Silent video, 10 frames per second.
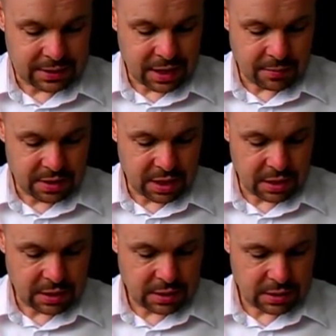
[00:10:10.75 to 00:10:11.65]
same as the
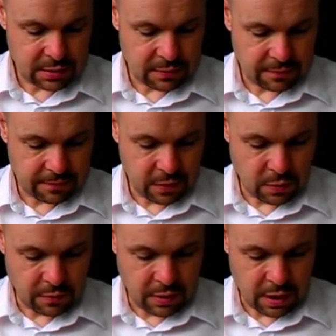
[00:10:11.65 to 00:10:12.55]
others.
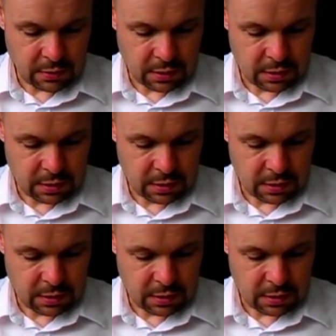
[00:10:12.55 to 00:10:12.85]
Fold it round